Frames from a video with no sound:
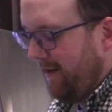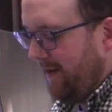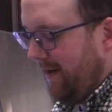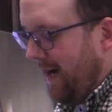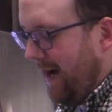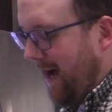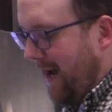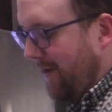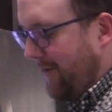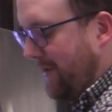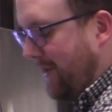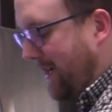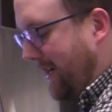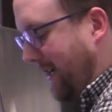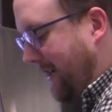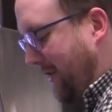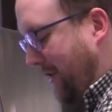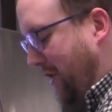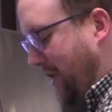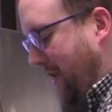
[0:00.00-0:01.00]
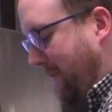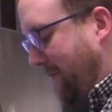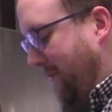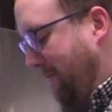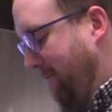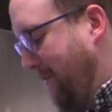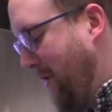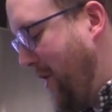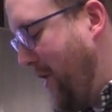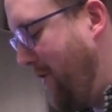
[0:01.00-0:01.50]
I'll take a cup
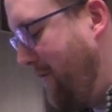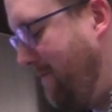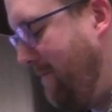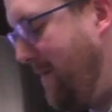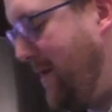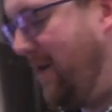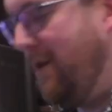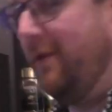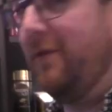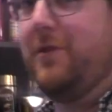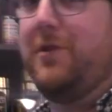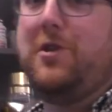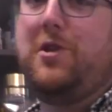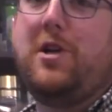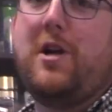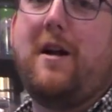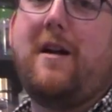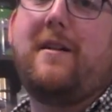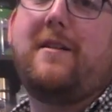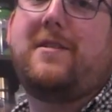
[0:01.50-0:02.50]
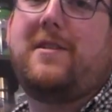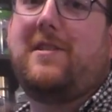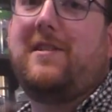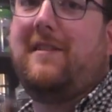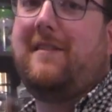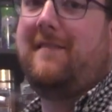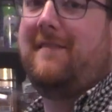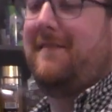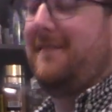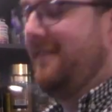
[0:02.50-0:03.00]
of buttermilk,
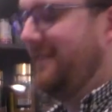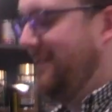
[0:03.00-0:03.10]
Johnson.